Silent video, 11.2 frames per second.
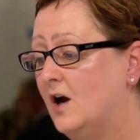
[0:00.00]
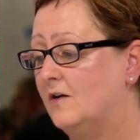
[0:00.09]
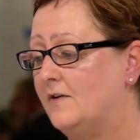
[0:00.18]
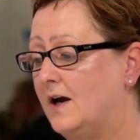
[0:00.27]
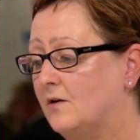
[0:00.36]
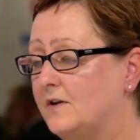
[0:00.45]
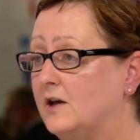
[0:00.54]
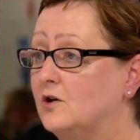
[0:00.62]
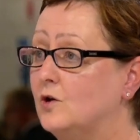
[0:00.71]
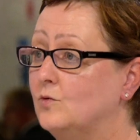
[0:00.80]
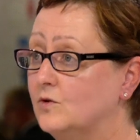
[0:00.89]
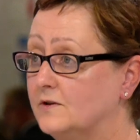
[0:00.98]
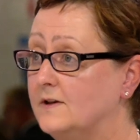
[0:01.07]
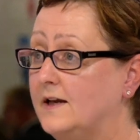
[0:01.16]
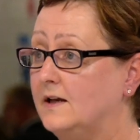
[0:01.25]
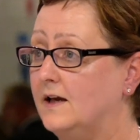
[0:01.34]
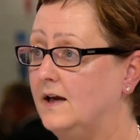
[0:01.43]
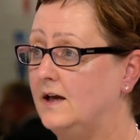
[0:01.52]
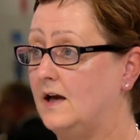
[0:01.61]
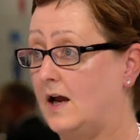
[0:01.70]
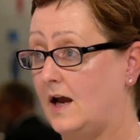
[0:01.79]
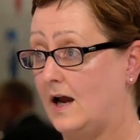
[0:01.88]
of how they coordinate
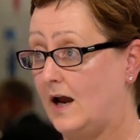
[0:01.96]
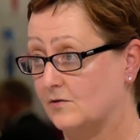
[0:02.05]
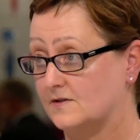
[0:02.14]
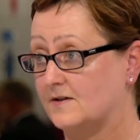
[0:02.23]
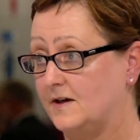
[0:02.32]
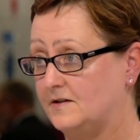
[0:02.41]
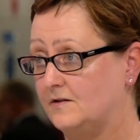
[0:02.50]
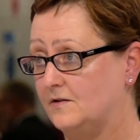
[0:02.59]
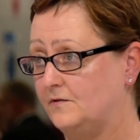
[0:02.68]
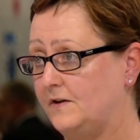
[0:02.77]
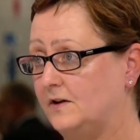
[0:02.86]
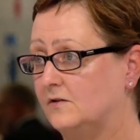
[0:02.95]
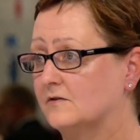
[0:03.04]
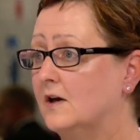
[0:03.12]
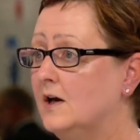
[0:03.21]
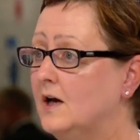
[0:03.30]
care outside in the field,